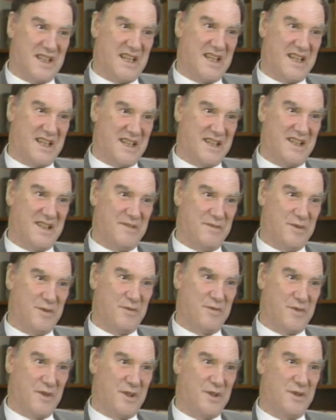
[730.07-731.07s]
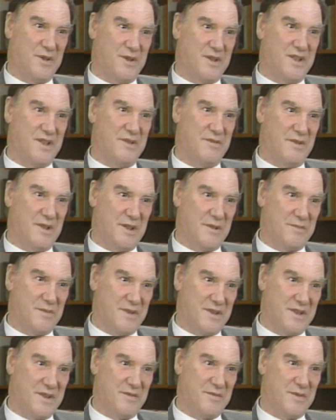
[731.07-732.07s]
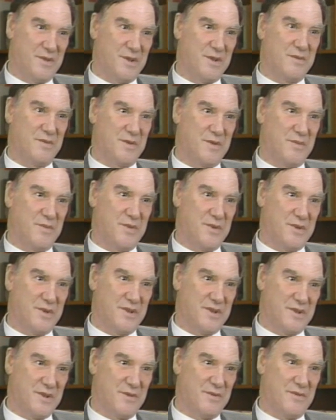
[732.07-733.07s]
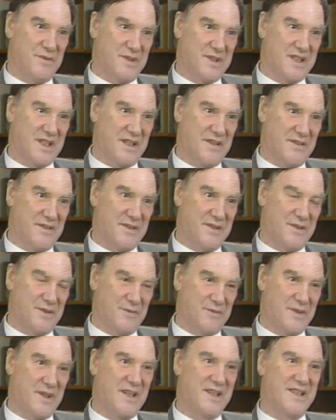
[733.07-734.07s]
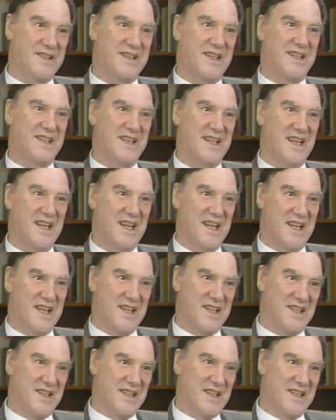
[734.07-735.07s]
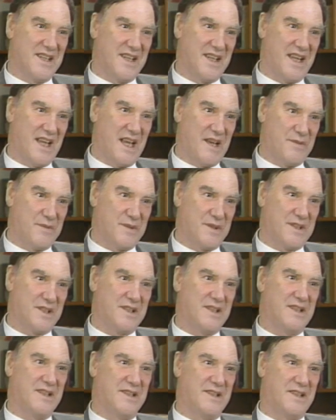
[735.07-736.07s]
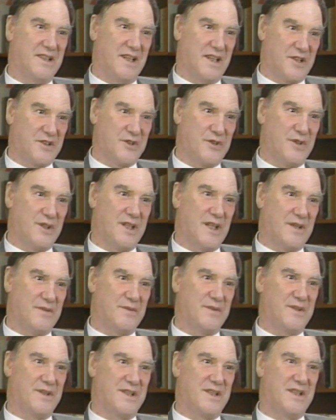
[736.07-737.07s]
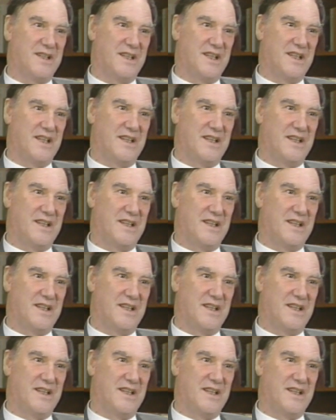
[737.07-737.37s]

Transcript: And if you follow the development of the field of computers, you'll discover, you'll find that the effort, intellectual effort,